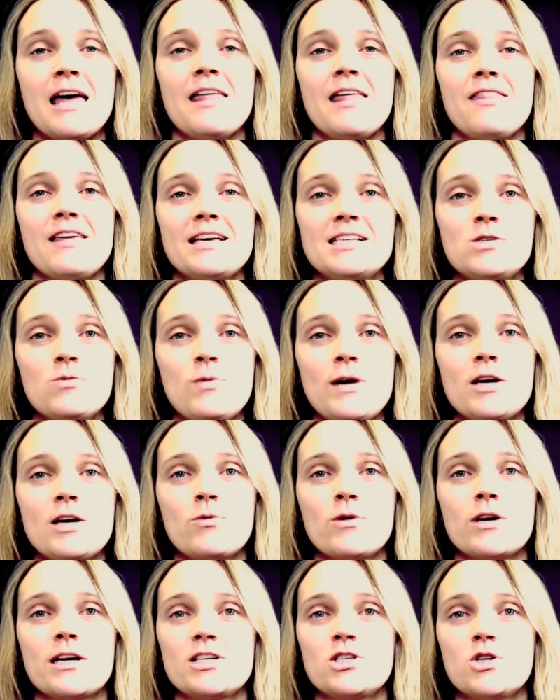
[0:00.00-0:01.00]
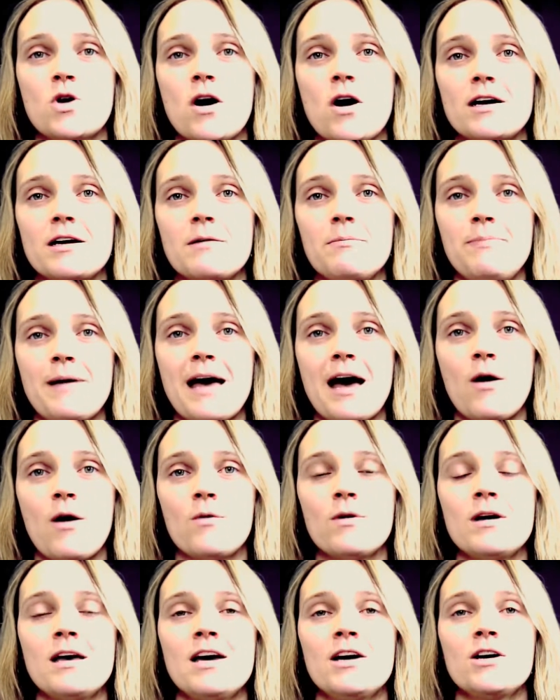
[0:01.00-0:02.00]
This week we're going to talk
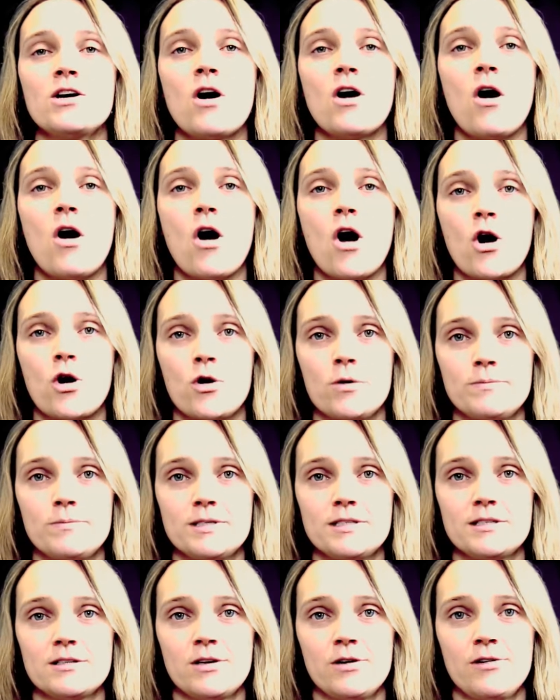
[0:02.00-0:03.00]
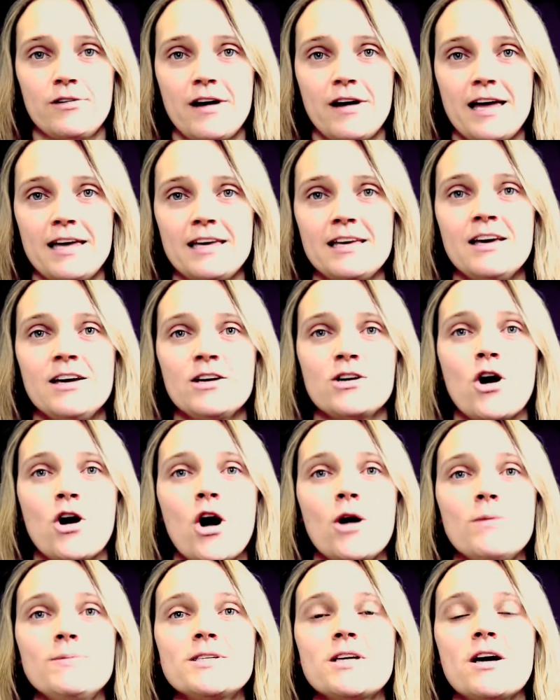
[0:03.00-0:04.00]
about carbs, all right?
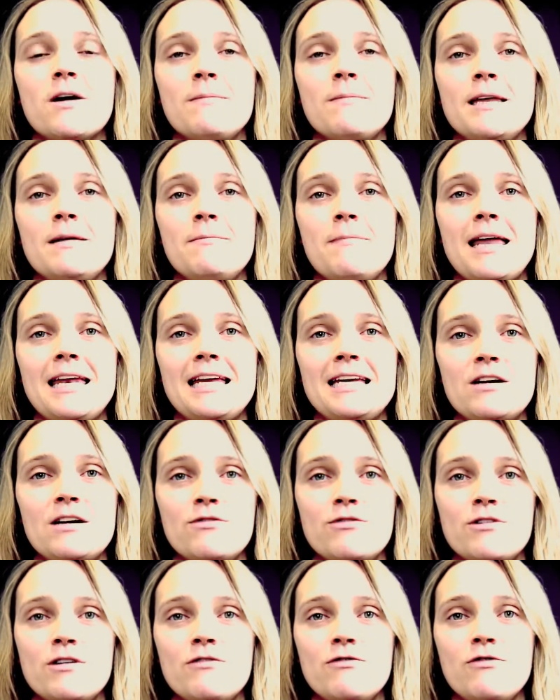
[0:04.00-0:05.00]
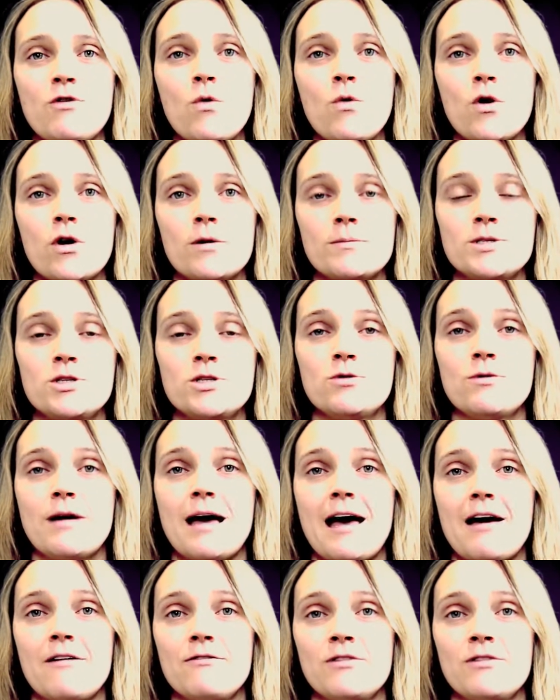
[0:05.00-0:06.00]
Carbs come in many different forms. You
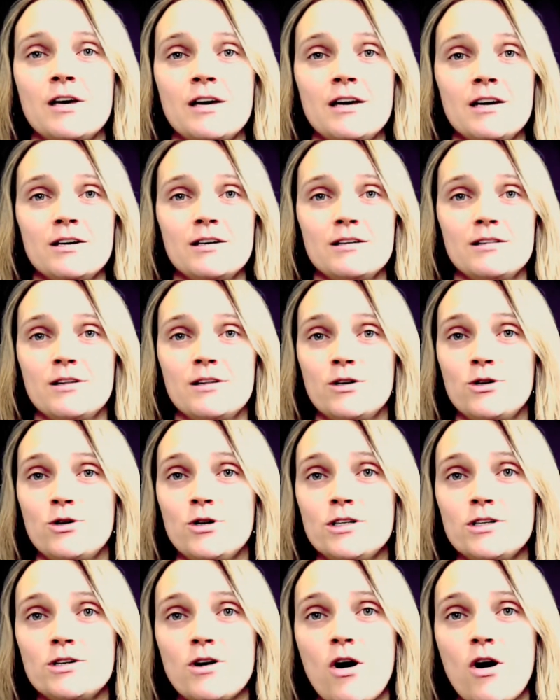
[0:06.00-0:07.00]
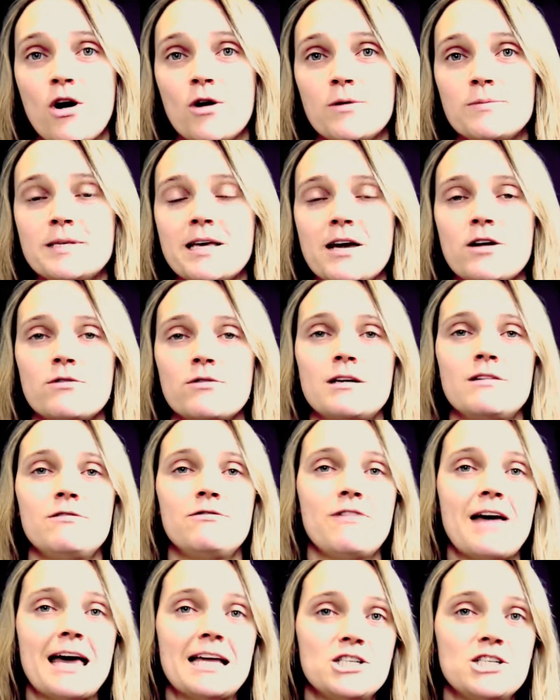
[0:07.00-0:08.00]
have the good carbs that are in
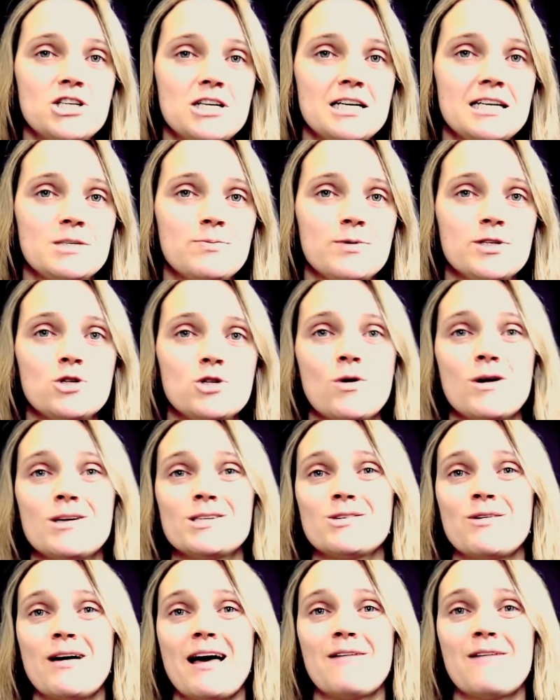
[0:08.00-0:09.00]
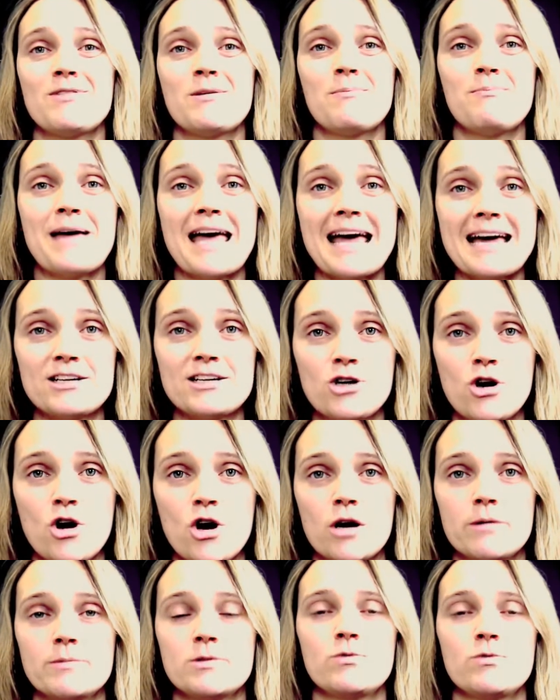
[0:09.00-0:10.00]
veggies, but you also have the bad
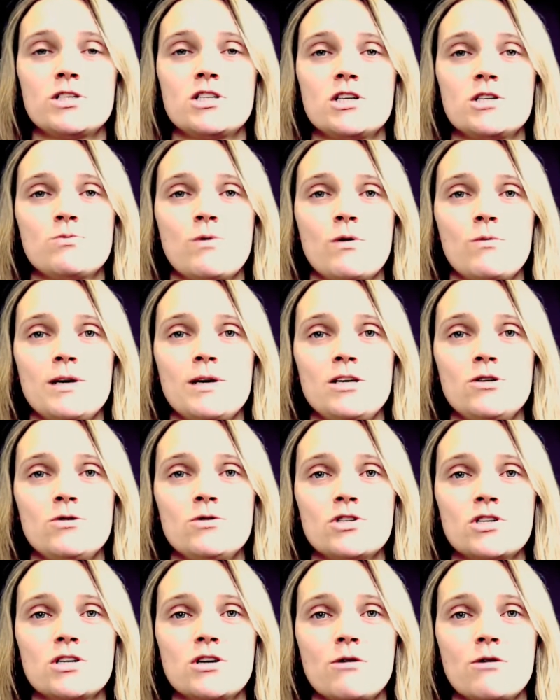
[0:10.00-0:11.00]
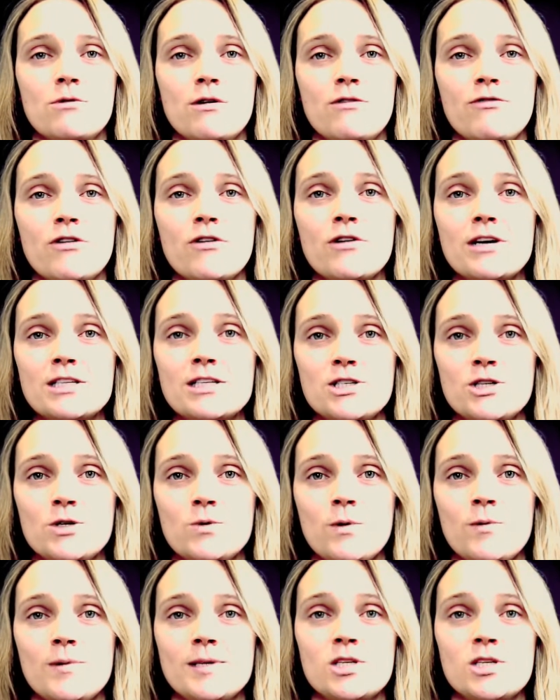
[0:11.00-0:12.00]
carbs, which is what we usually are referring to
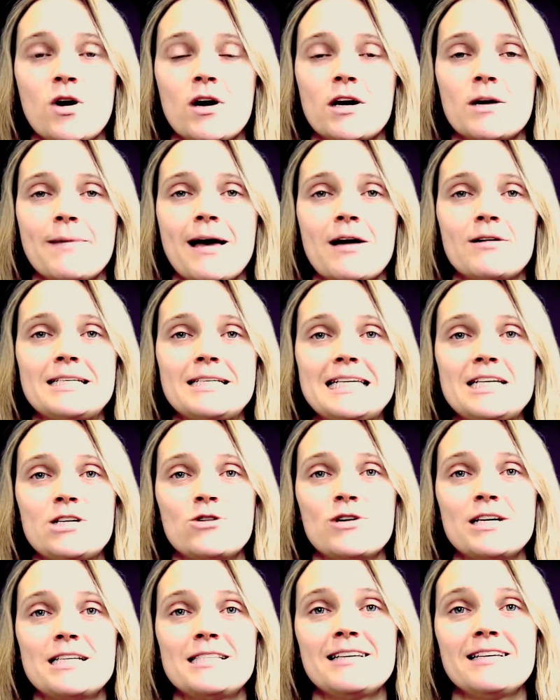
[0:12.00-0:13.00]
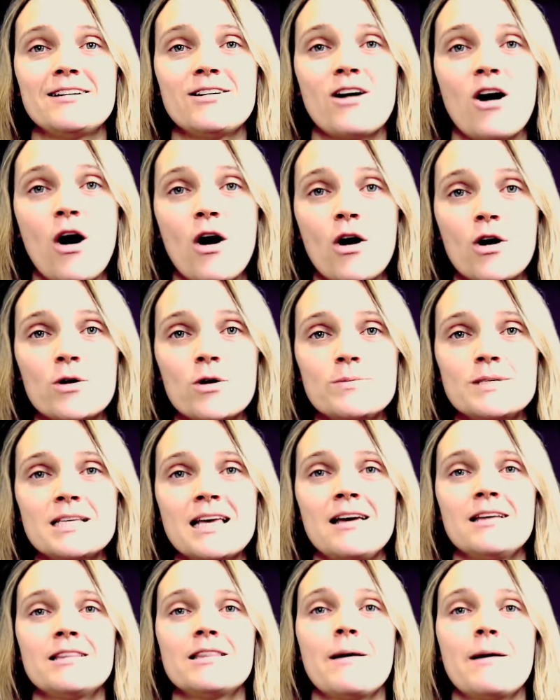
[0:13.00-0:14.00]
when we talk about decreasing carbs,
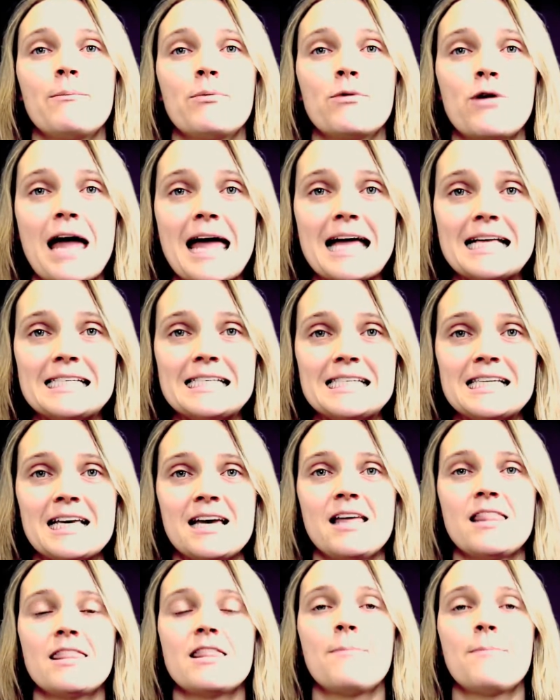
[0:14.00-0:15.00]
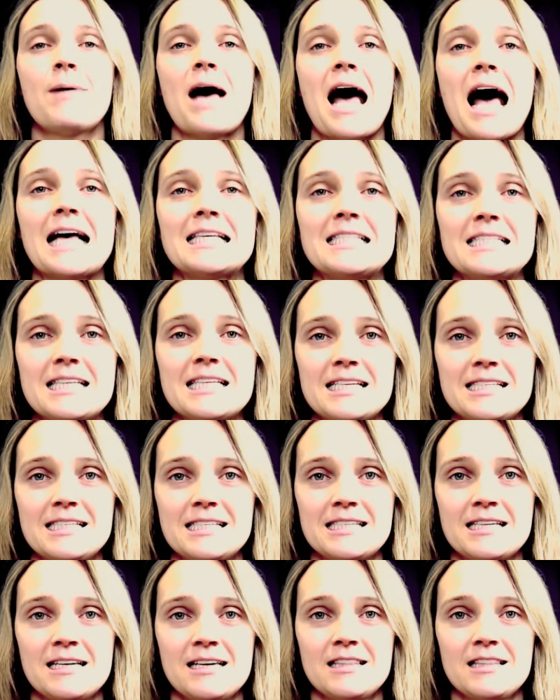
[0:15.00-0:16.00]
the breads, the
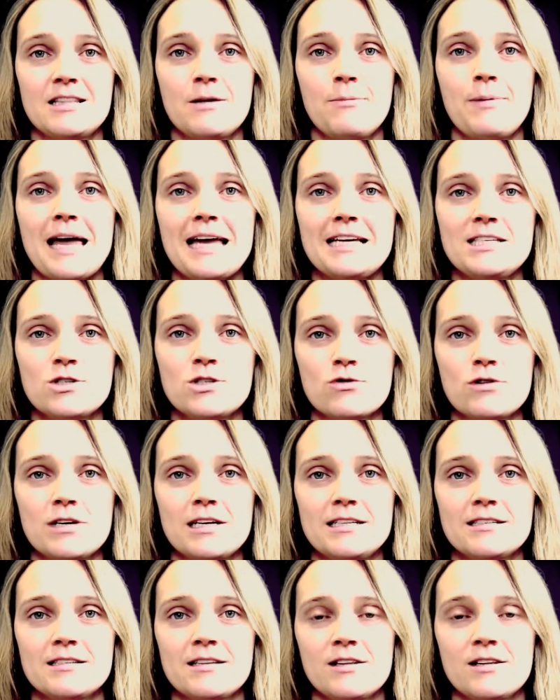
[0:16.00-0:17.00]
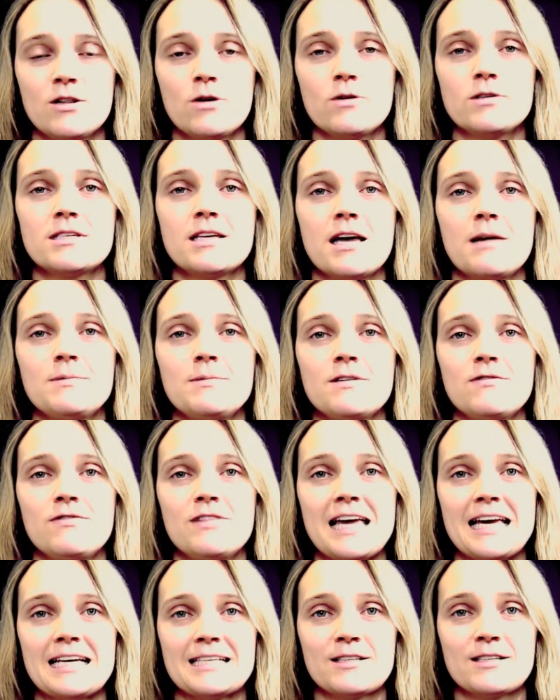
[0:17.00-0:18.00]
pastas, the pastries, those types of
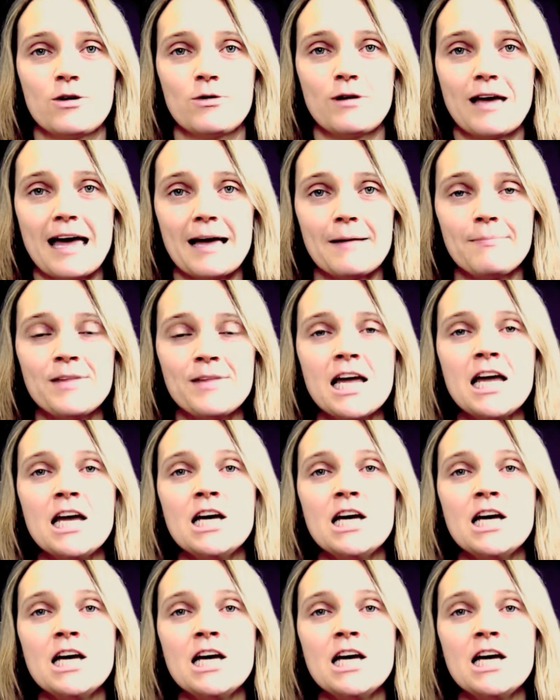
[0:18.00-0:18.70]
things, okay?